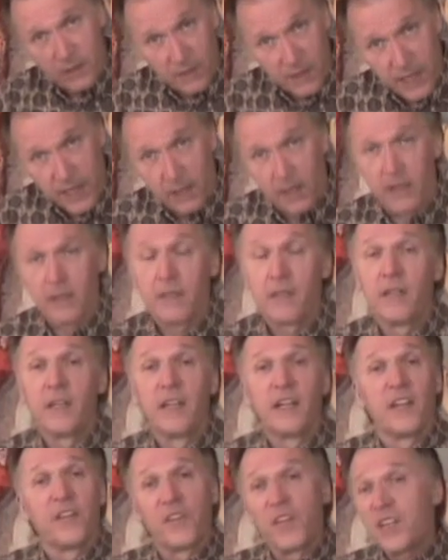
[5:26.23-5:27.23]
tell it.
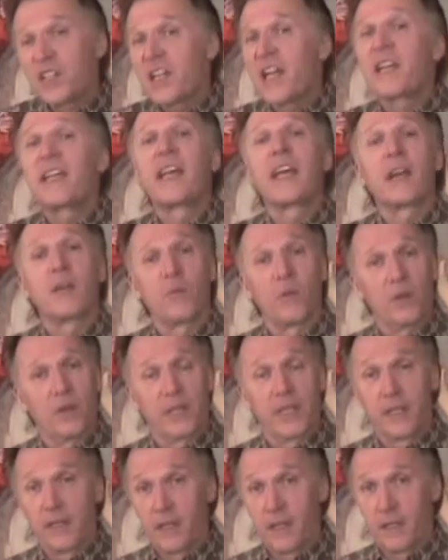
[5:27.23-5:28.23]
This I can't
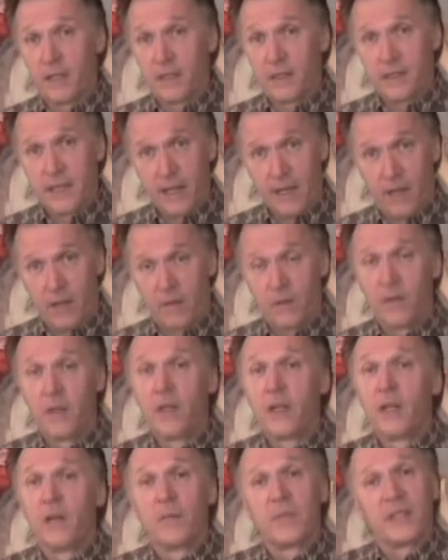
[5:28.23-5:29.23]
really tell.
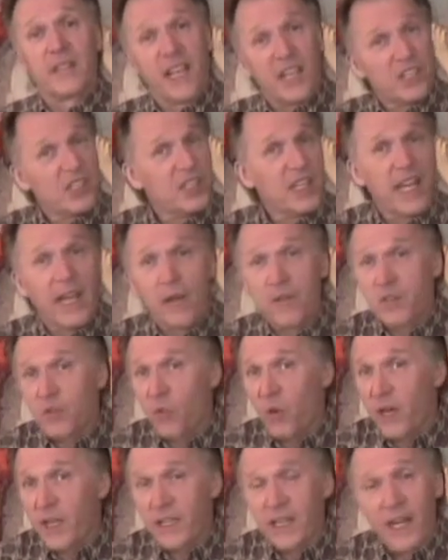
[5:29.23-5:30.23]
Next day I was
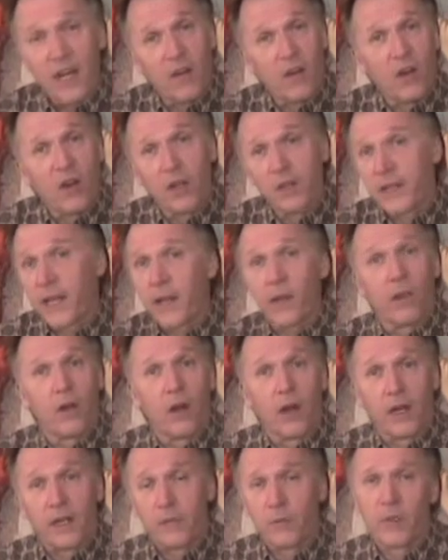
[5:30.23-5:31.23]
writing down all day
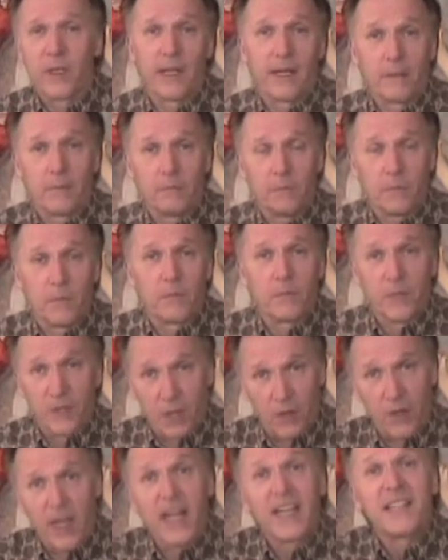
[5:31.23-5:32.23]
long and when,
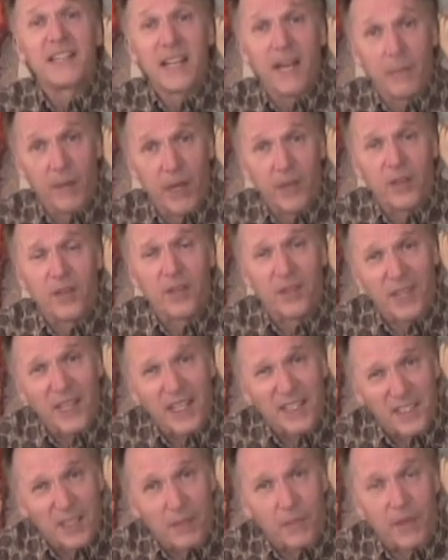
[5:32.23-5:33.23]
you know, anytime I could
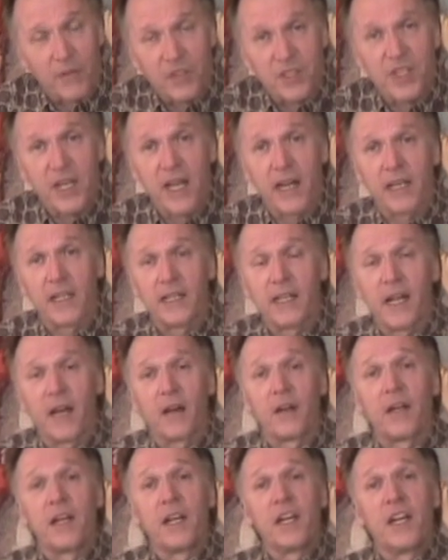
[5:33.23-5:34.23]
think of something I was jotting it
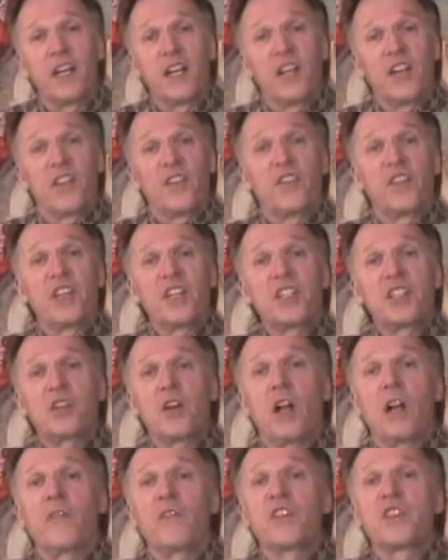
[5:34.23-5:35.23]
down. This
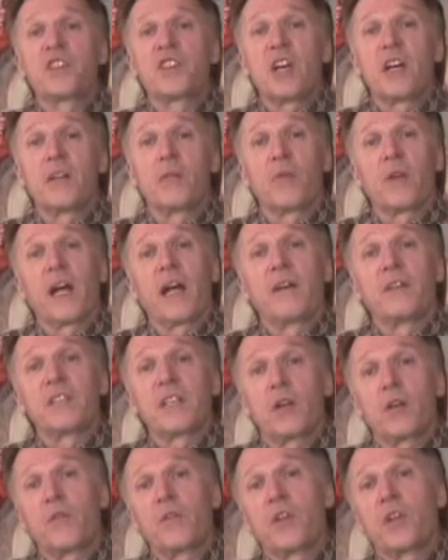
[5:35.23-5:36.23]
all of a sudden when I was
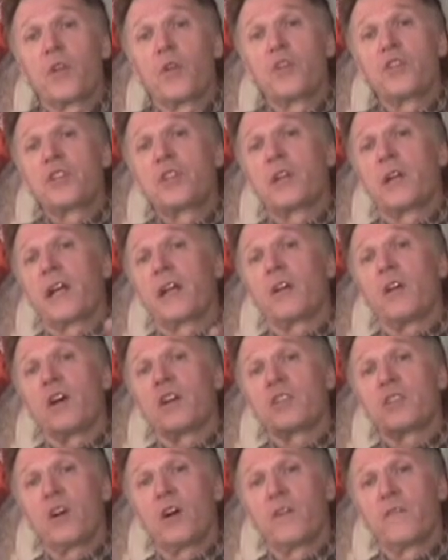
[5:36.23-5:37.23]
out over the ocean and I
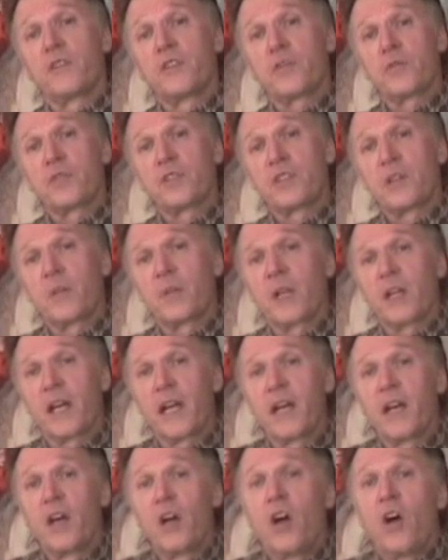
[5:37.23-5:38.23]
lost all visual stimuli,